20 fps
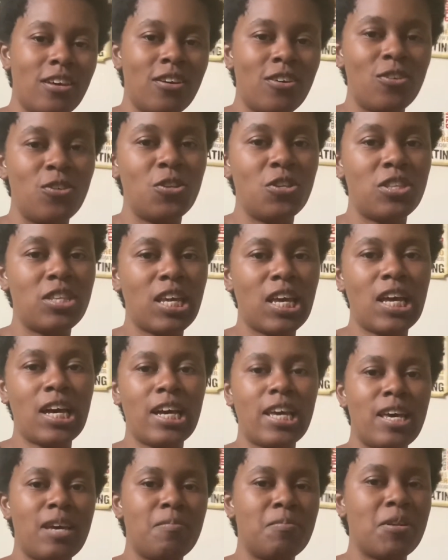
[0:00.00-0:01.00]
Only thing I
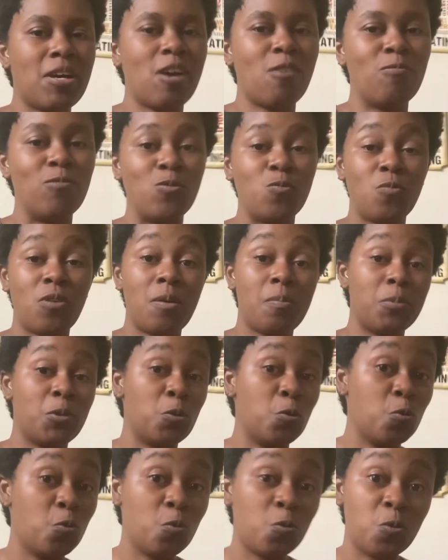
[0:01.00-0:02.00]
kept down was ramen
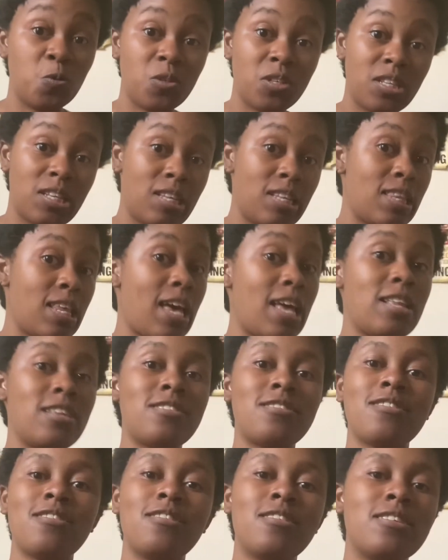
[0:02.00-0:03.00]
noodles, and then that
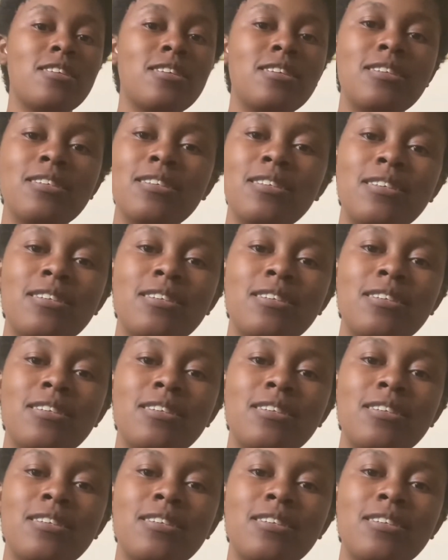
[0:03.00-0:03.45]
started to